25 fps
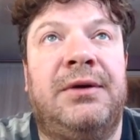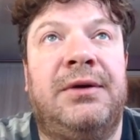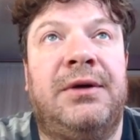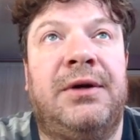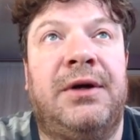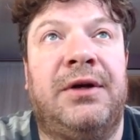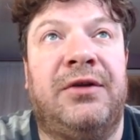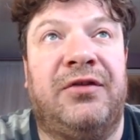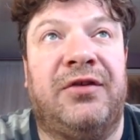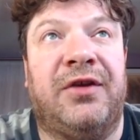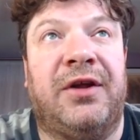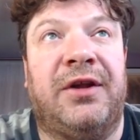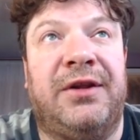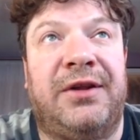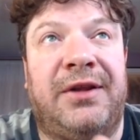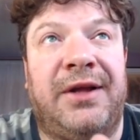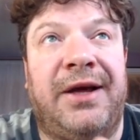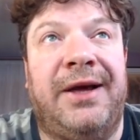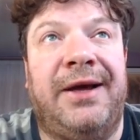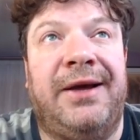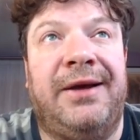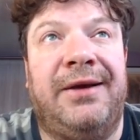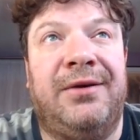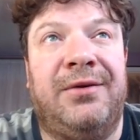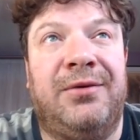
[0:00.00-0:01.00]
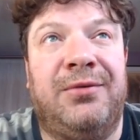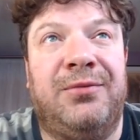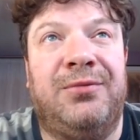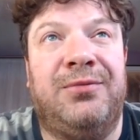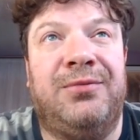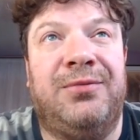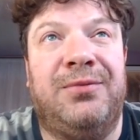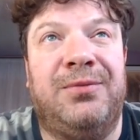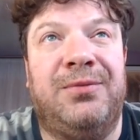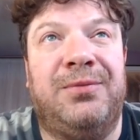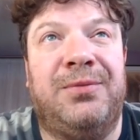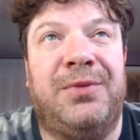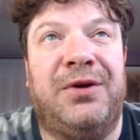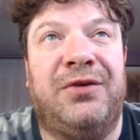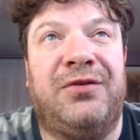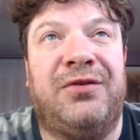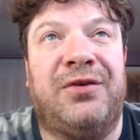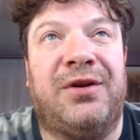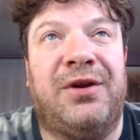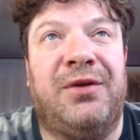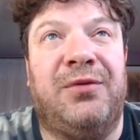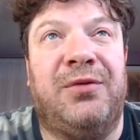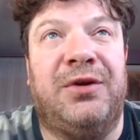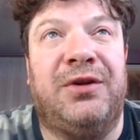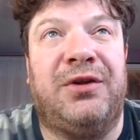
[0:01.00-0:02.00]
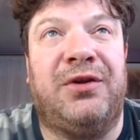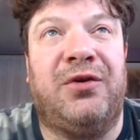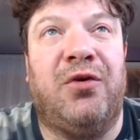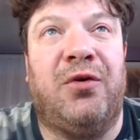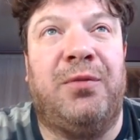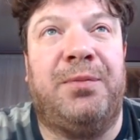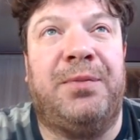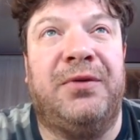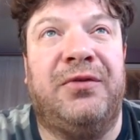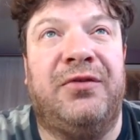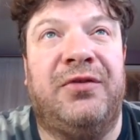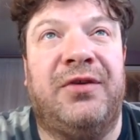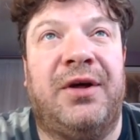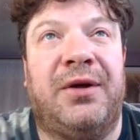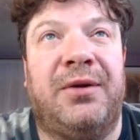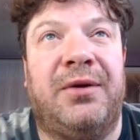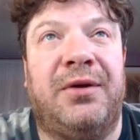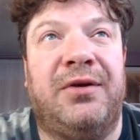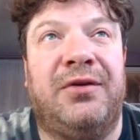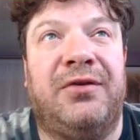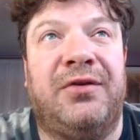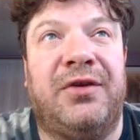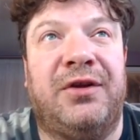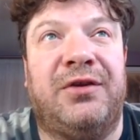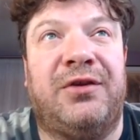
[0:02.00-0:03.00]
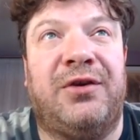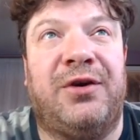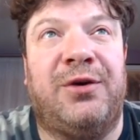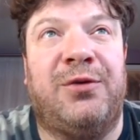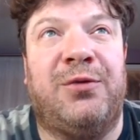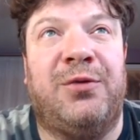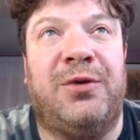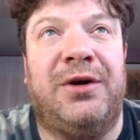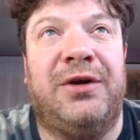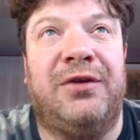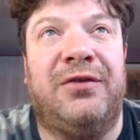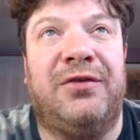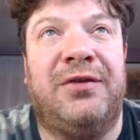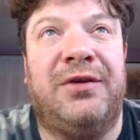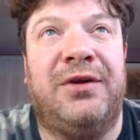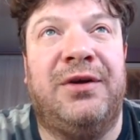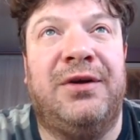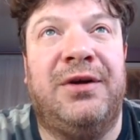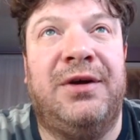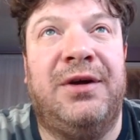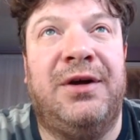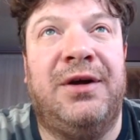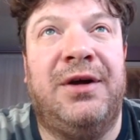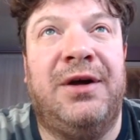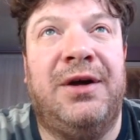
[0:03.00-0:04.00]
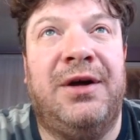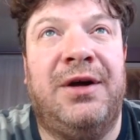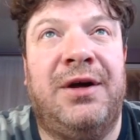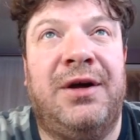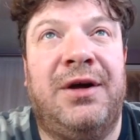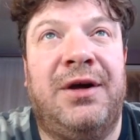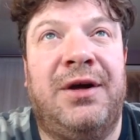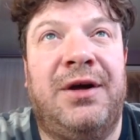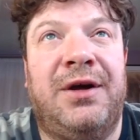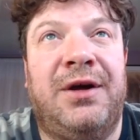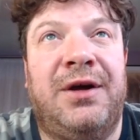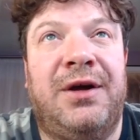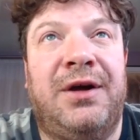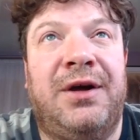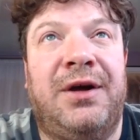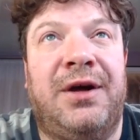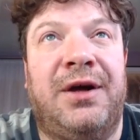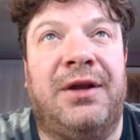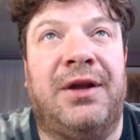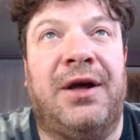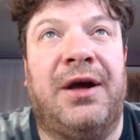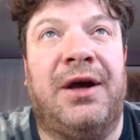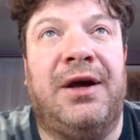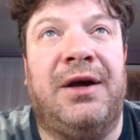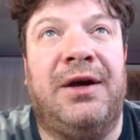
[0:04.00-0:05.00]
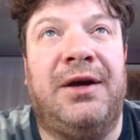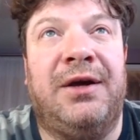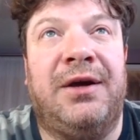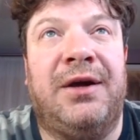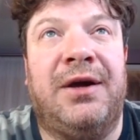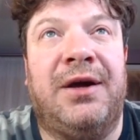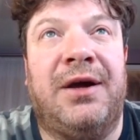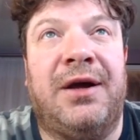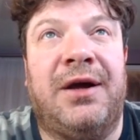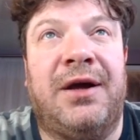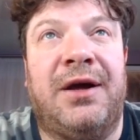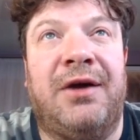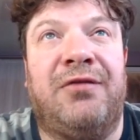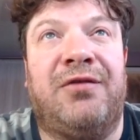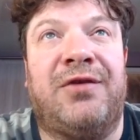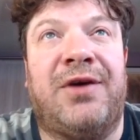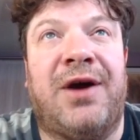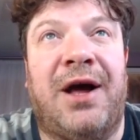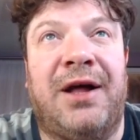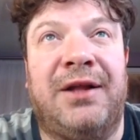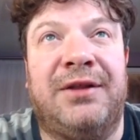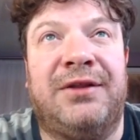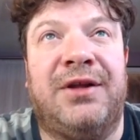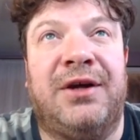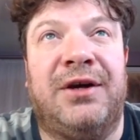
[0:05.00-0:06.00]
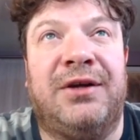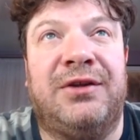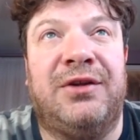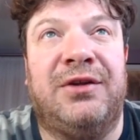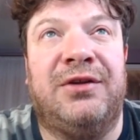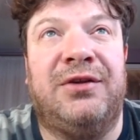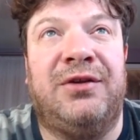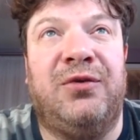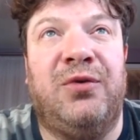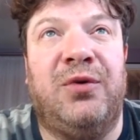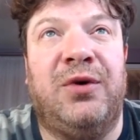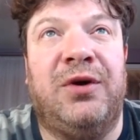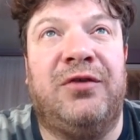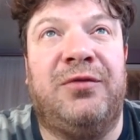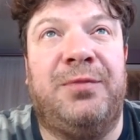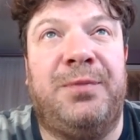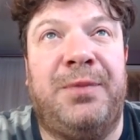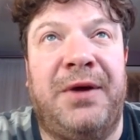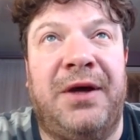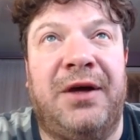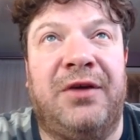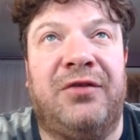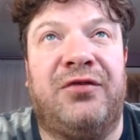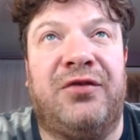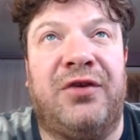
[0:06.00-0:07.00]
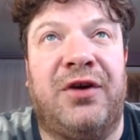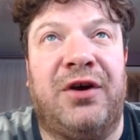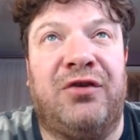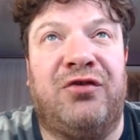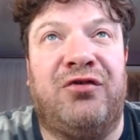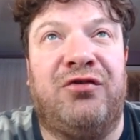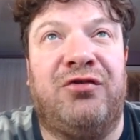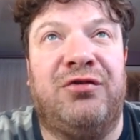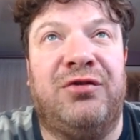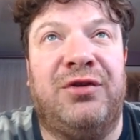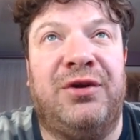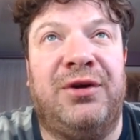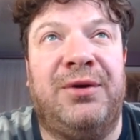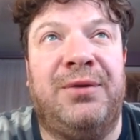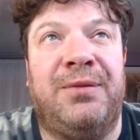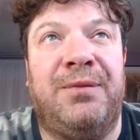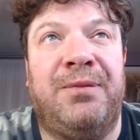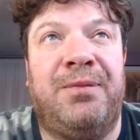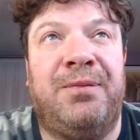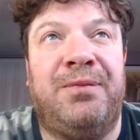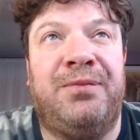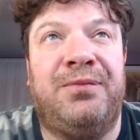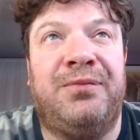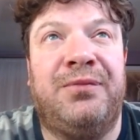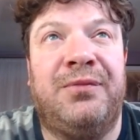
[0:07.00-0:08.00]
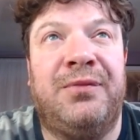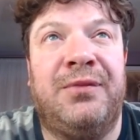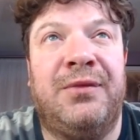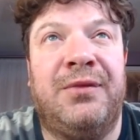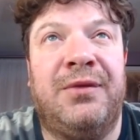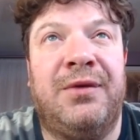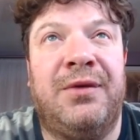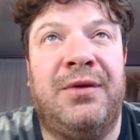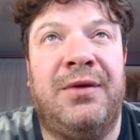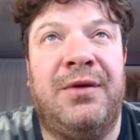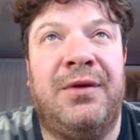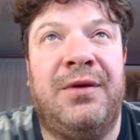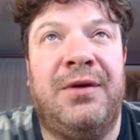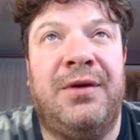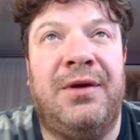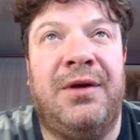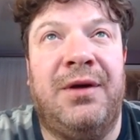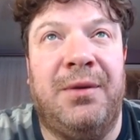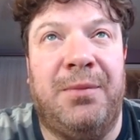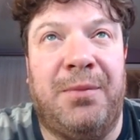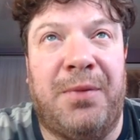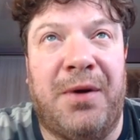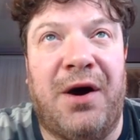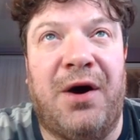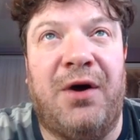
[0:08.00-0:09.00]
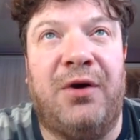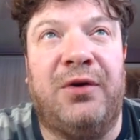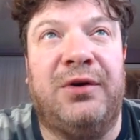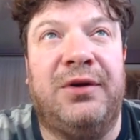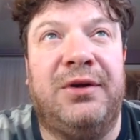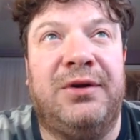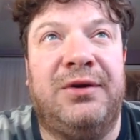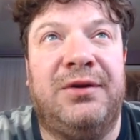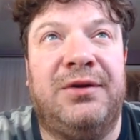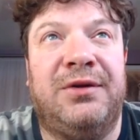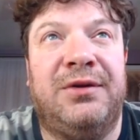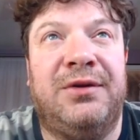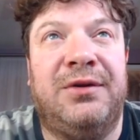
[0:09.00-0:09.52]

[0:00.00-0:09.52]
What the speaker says: at that day, basically when he opens that request. And I have contacted USPS actually about it,